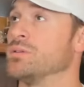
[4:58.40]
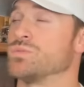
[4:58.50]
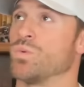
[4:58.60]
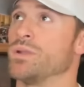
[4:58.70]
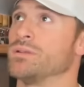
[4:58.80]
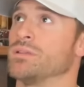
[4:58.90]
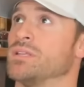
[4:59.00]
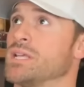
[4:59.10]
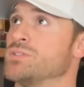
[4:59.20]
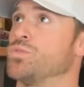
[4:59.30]
there was one
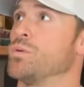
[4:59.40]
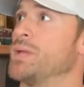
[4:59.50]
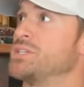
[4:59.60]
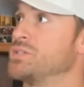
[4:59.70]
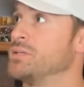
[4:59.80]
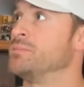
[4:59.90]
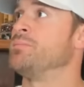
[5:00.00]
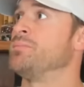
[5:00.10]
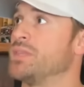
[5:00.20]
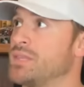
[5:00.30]
condensed formation
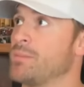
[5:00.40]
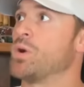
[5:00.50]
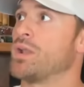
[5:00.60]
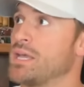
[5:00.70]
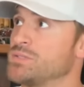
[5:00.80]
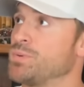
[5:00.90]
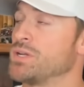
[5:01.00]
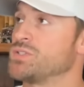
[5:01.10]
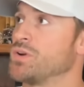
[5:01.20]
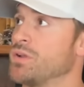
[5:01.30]
that they brought edge
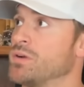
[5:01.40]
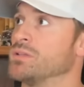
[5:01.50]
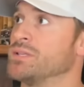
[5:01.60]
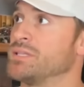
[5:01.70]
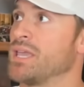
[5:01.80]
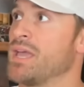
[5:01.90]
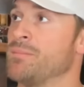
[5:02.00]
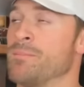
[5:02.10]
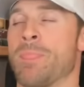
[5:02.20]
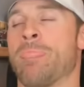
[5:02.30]
pressure on early in the
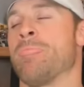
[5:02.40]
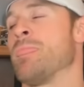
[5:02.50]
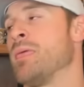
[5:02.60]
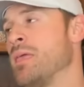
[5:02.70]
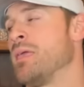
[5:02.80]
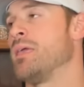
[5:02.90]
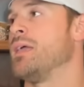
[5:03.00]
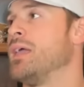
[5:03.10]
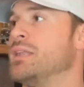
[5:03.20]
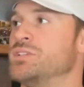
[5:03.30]
game,
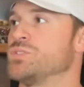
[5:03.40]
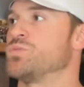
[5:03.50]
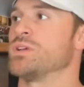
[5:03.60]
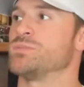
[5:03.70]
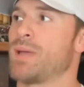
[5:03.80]
and he just runs